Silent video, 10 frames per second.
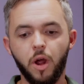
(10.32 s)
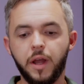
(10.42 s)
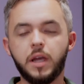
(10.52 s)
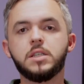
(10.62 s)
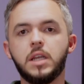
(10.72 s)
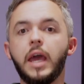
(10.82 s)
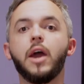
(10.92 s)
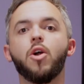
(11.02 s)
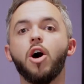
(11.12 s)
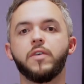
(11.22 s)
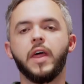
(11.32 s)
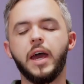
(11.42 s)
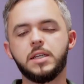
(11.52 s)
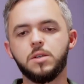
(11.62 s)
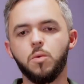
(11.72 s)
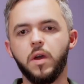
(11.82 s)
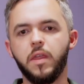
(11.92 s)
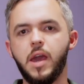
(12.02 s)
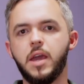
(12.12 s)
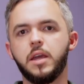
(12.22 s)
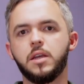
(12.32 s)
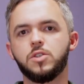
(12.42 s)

product layer over that where they